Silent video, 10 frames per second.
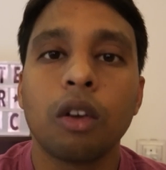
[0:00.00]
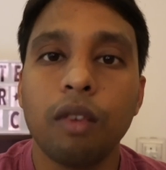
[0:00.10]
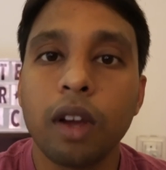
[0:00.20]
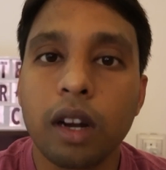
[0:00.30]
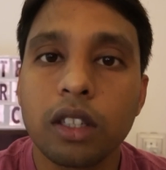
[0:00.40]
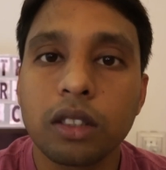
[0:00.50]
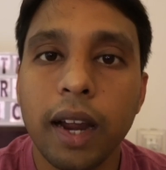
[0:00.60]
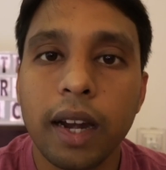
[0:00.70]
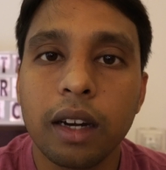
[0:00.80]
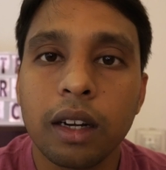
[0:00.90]
we
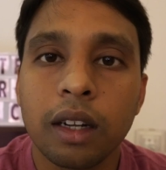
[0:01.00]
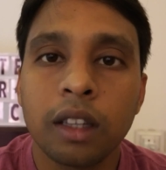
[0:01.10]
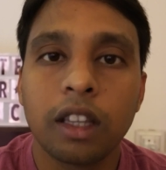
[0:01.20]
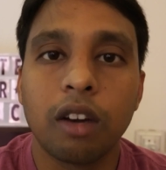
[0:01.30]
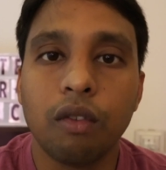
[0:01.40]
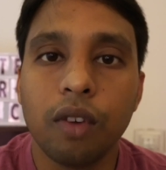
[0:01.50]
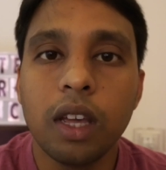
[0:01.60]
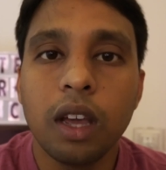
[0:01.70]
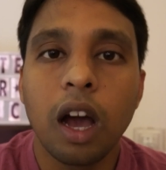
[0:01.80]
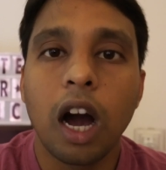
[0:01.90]
understand that we